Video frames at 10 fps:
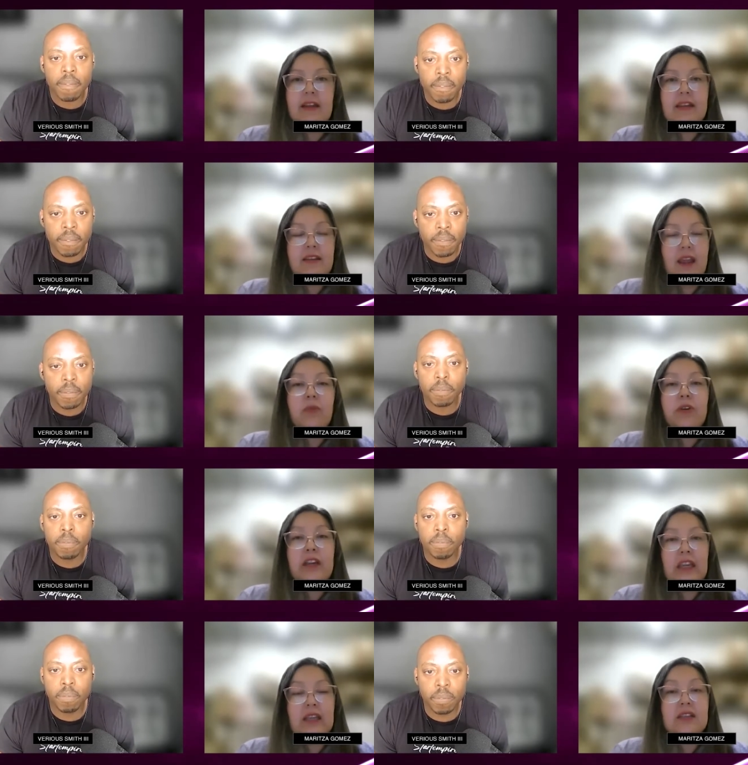
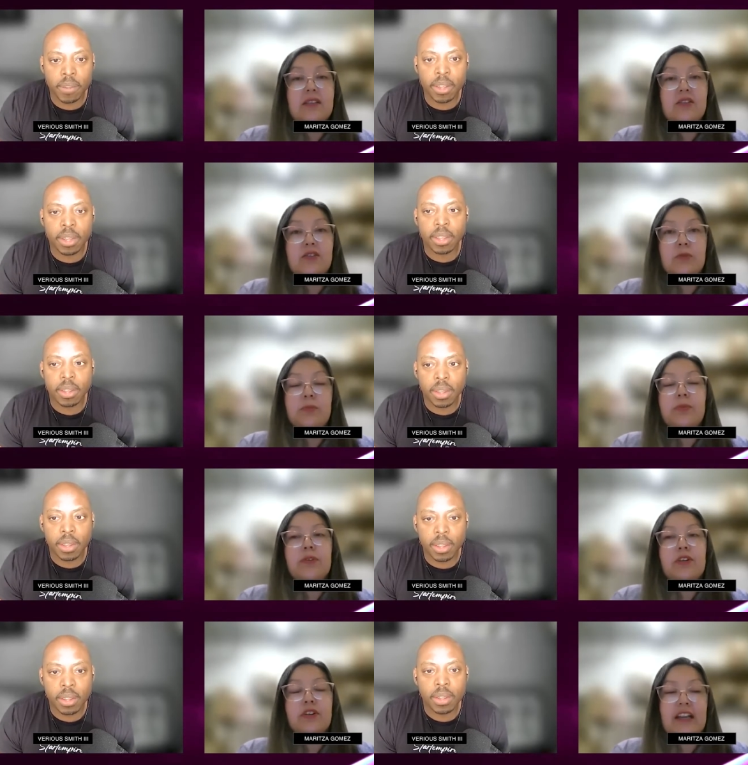Speaker 1: networking is
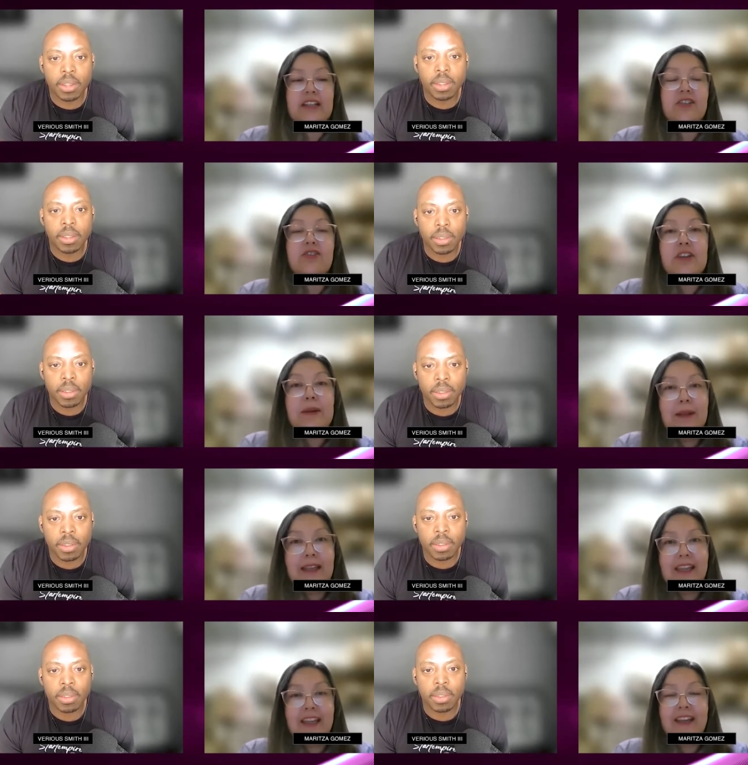super
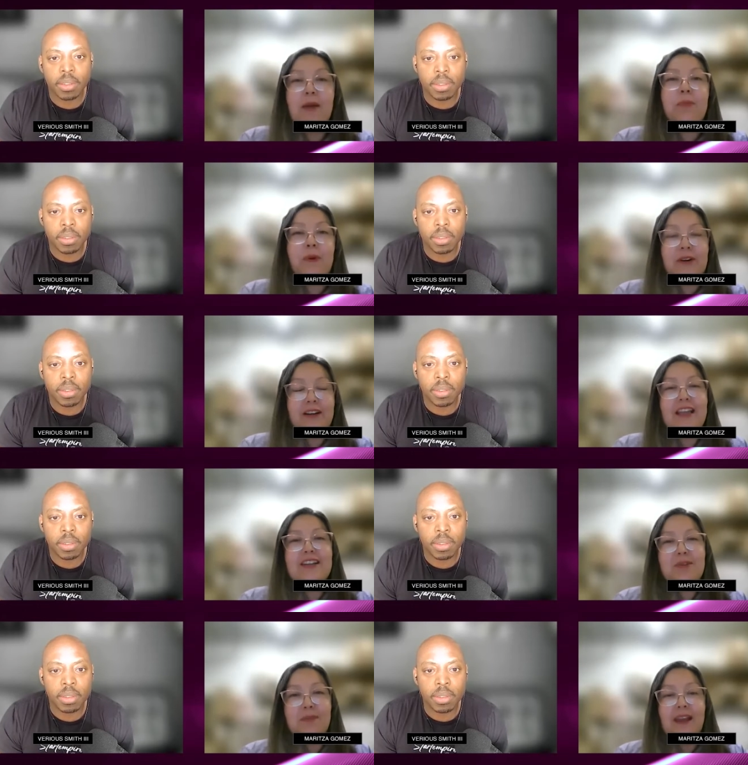extremely important it
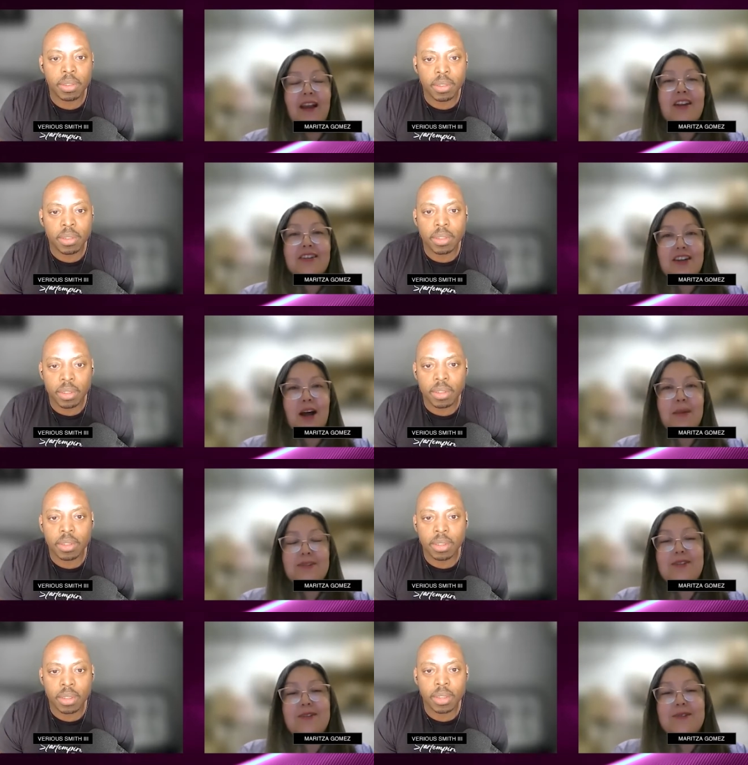should be on your top
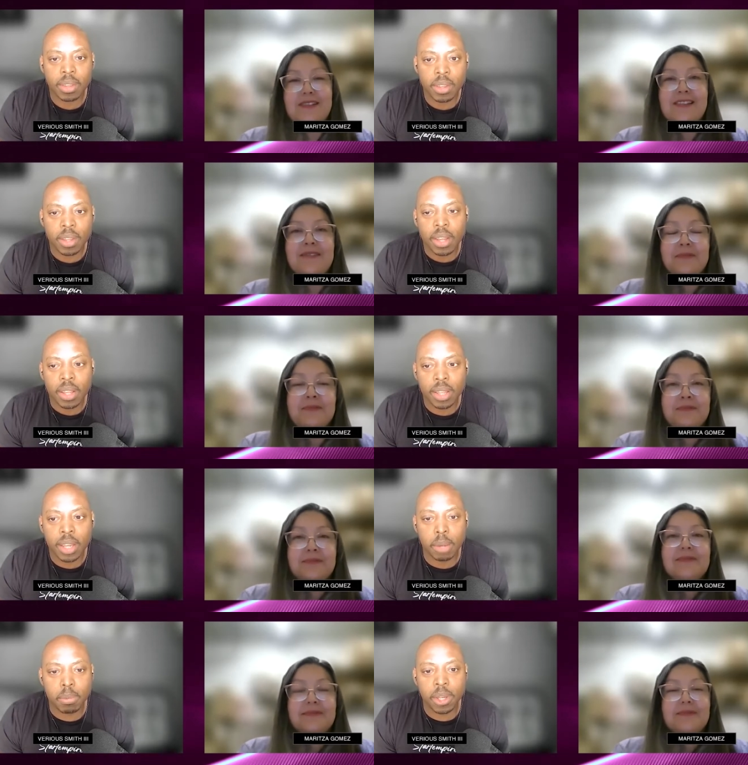to do's
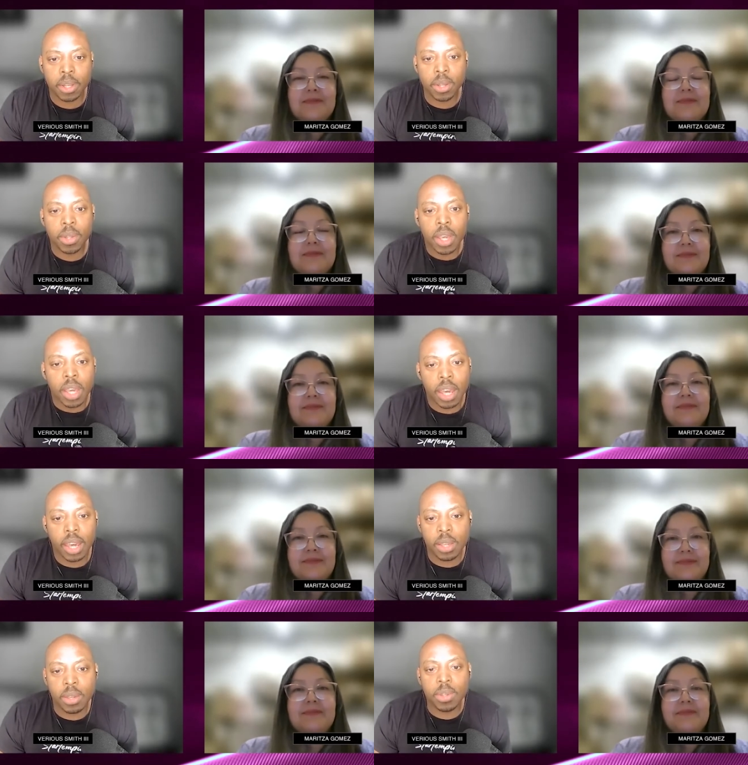
Speaker 2: top to do's
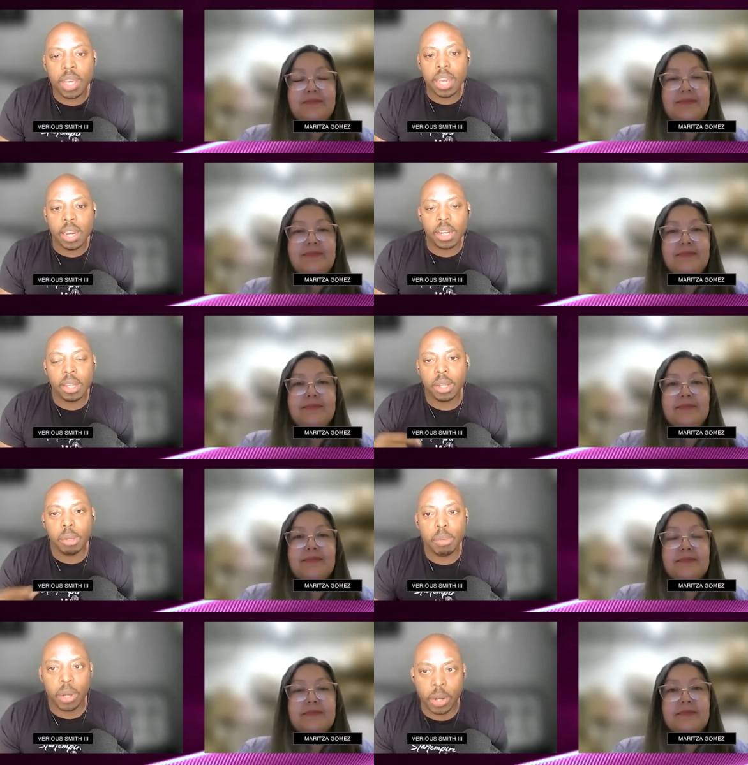and you said it a little
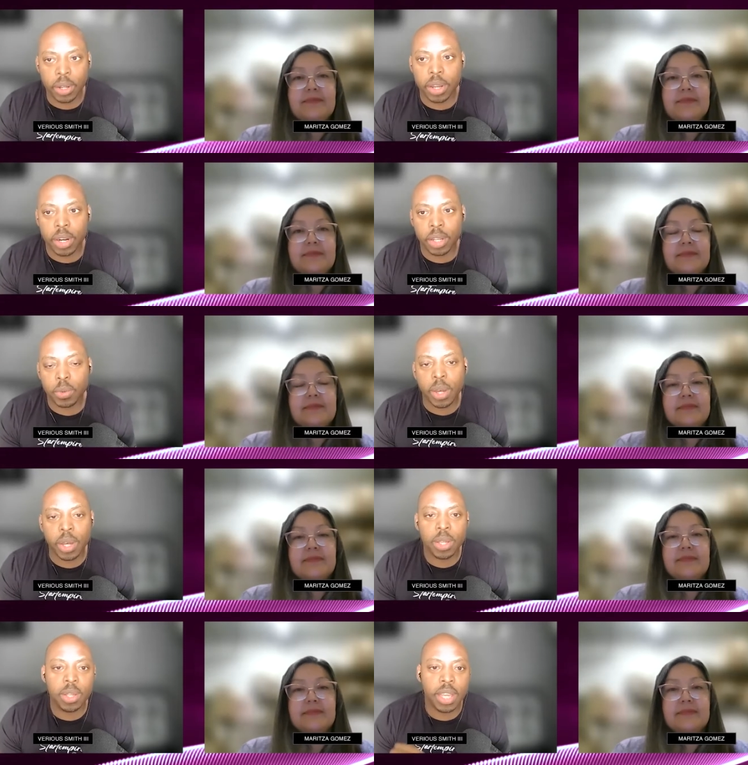bit earlier as well
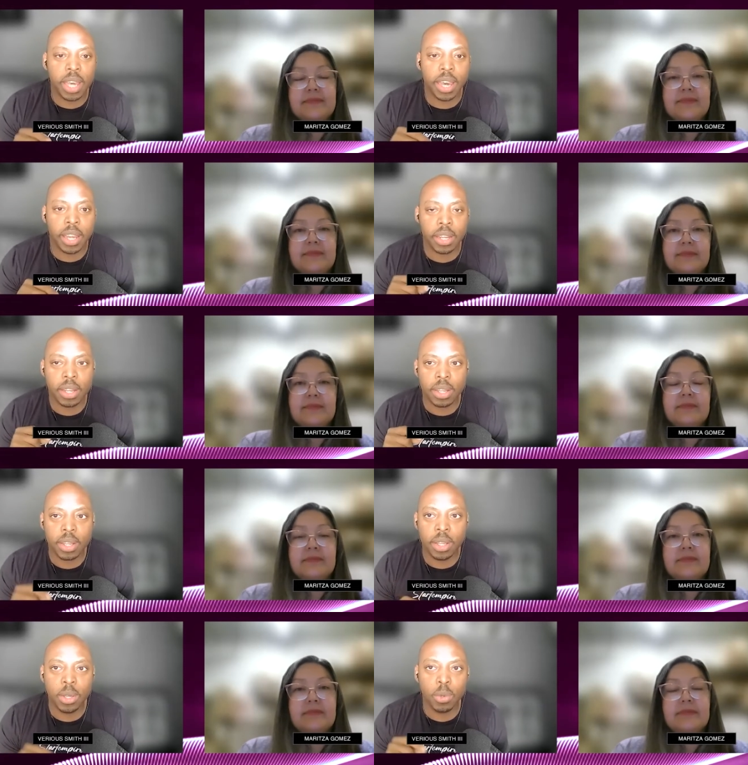you said
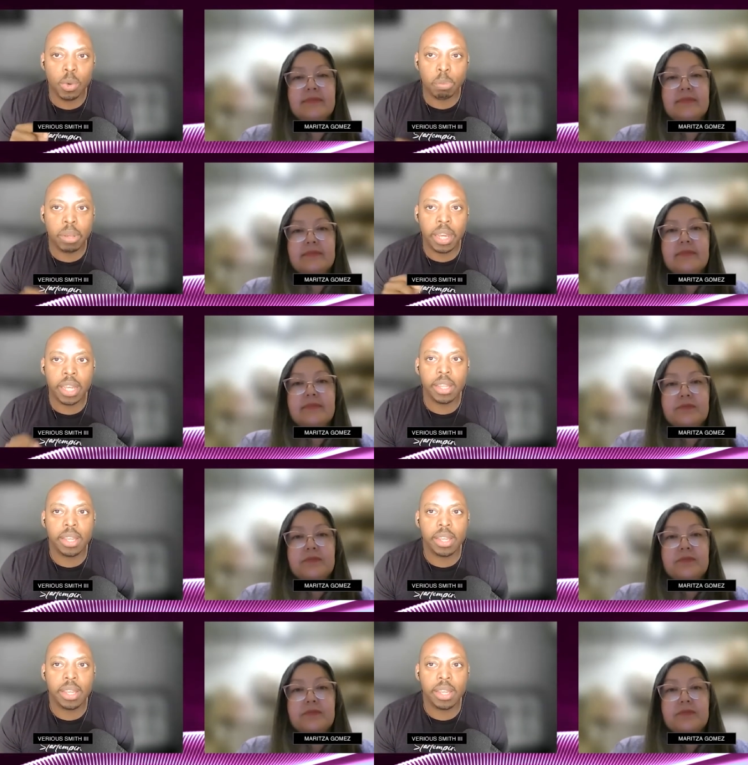you were planting